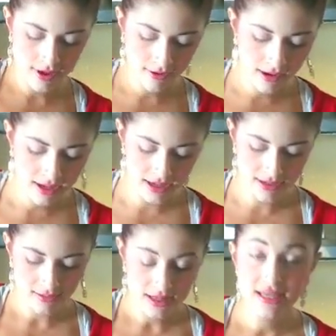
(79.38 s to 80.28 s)
All right,
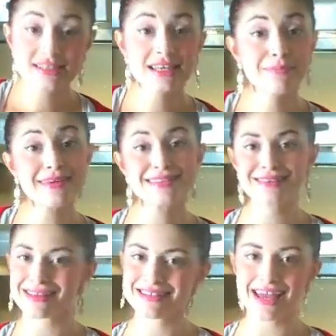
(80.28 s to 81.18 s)
easy
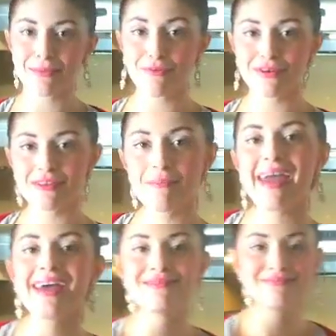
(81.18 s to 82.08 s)
peasy. Let's take them over to the
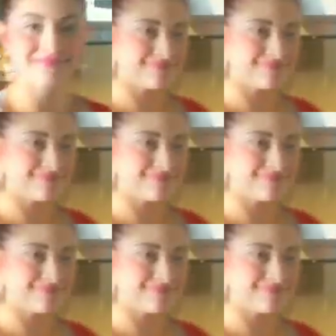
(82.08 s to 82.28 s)
pan.